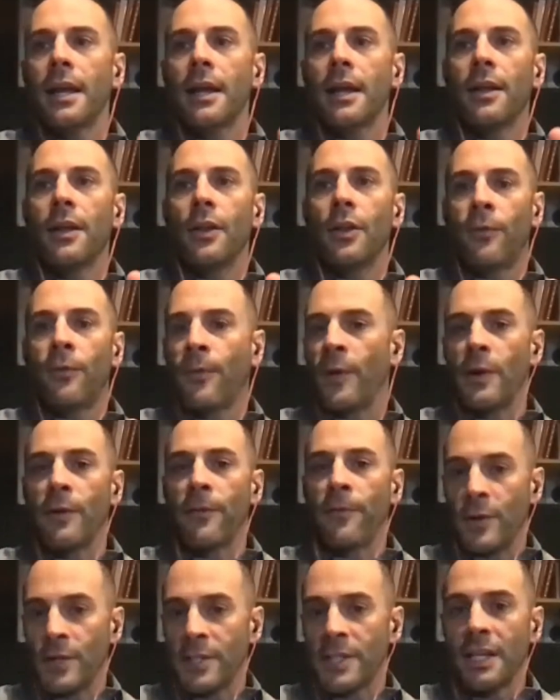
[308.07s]
right
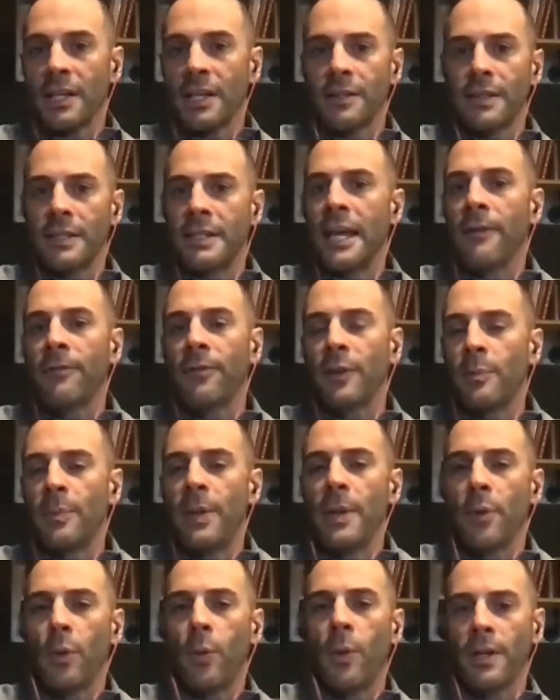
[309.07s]
first thing definitely
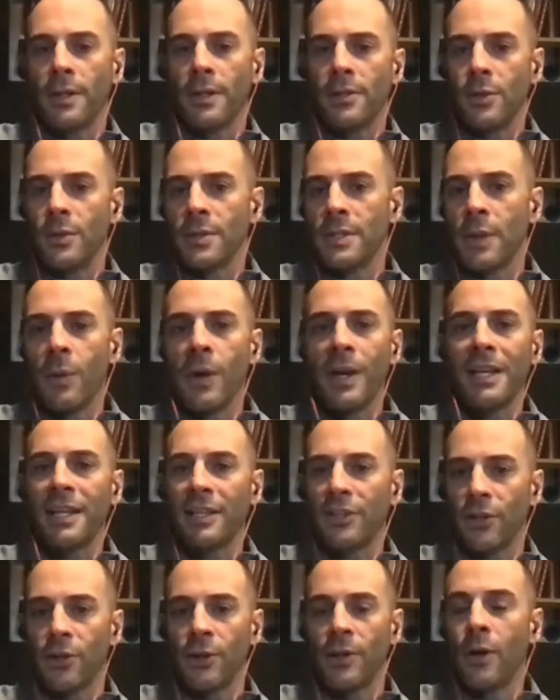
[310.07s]
people want to do is they want to
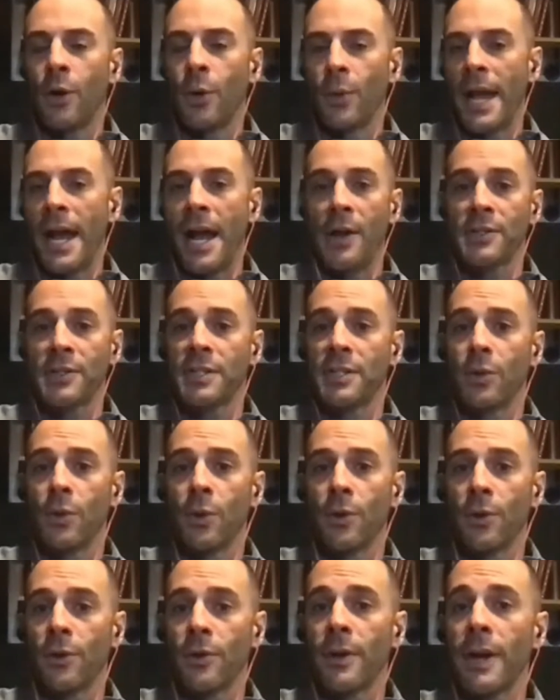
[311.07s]
get their own house in
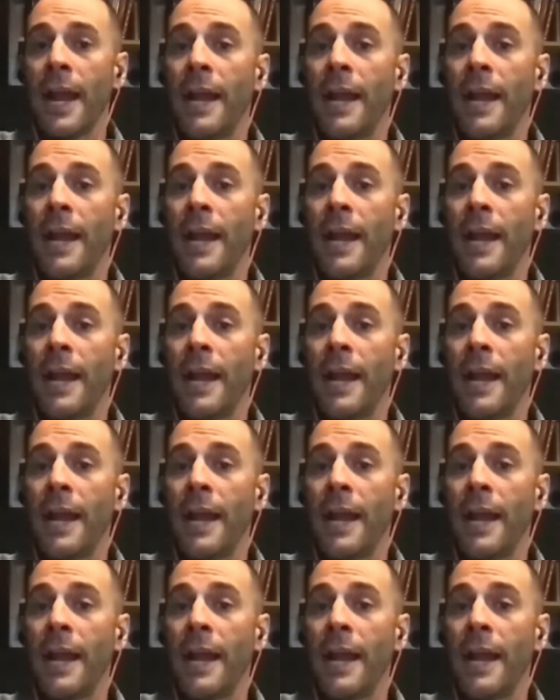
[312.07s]
order